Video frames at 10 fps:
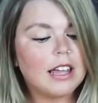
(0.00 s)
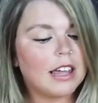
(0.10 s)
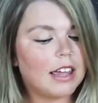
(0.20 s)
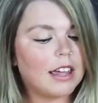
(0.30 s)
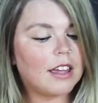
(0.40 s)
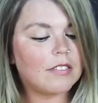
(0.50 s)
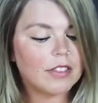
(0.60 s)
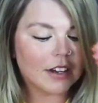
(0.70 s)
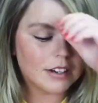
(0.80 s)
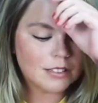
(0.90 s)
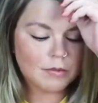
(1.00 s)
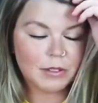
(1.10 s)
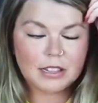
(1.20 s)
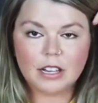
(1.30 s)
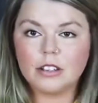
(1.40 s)
if there's something
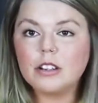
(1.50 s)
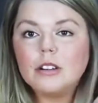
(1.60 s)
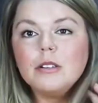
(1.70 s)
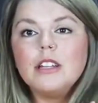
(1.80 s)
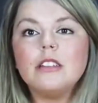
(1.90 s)
that you're going